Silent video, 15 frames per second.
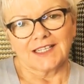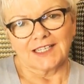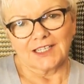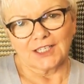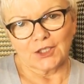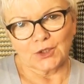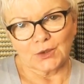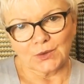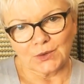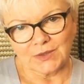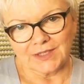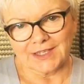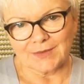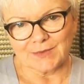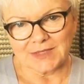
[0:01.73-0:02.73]
Hello,
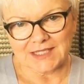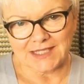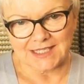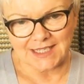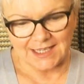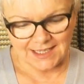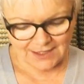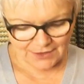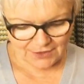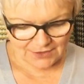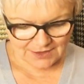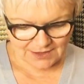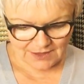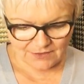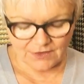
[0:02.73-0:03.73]
namaste, and good
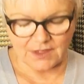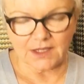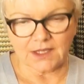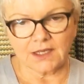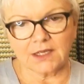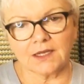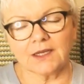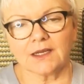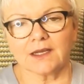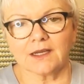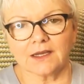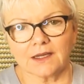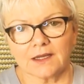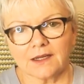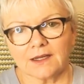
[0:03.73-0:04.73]
evening.
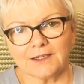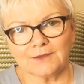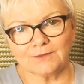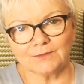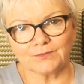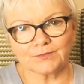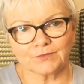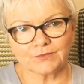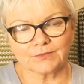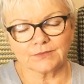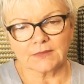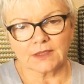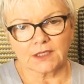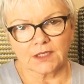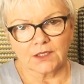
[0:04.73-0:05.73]
Um,
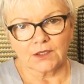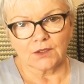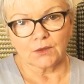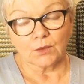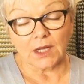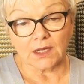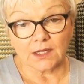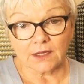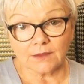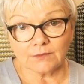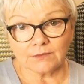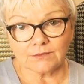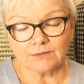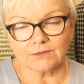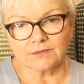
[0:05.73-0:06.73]
Welcome.
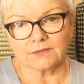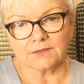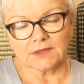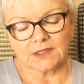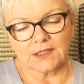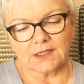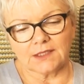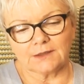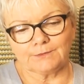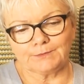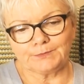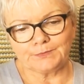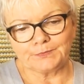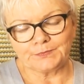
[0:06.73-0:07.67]
Um,